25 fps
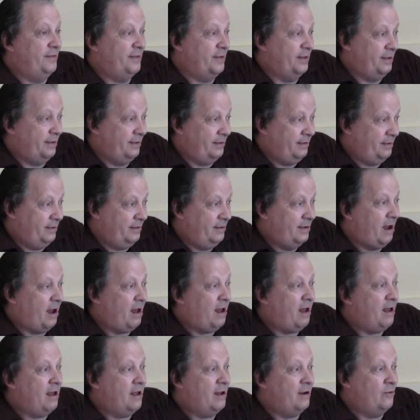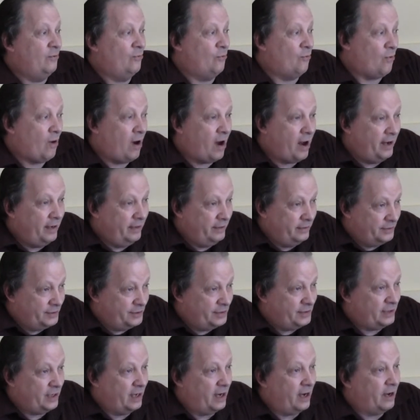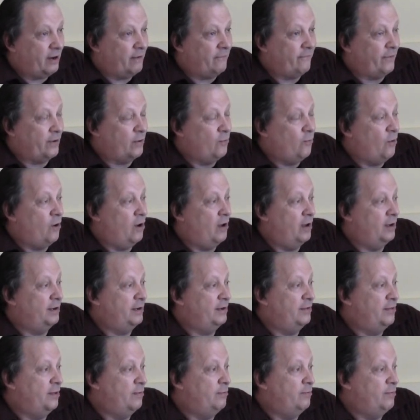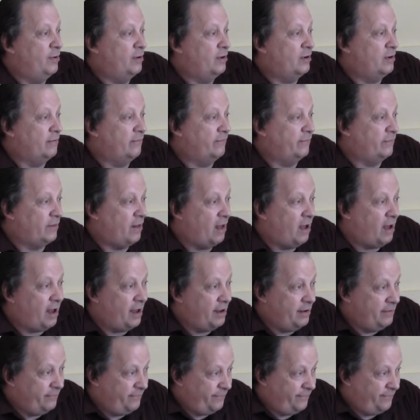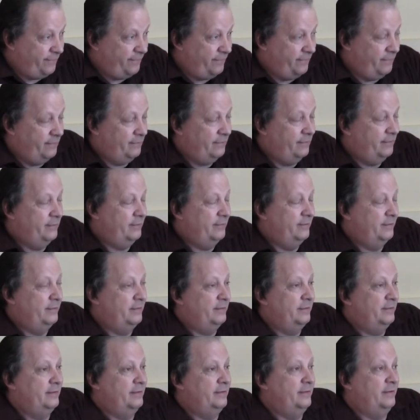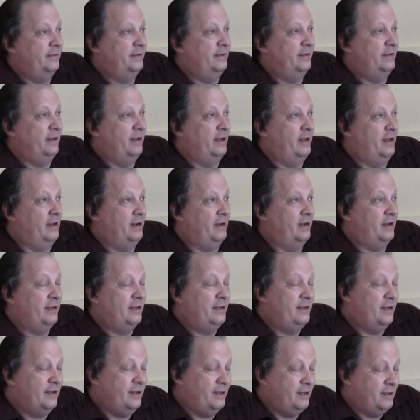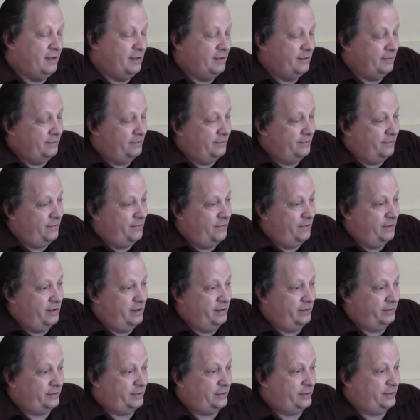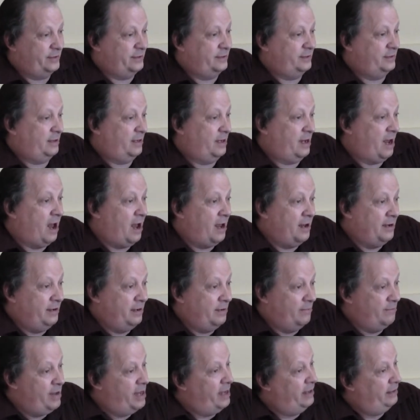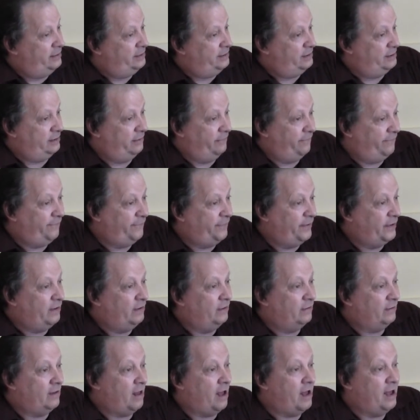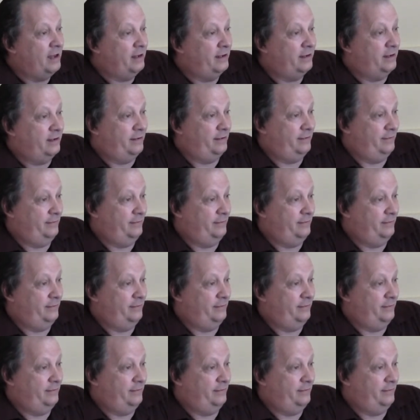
that God writes everyone in the book of life. And again, this kind of makes you feel like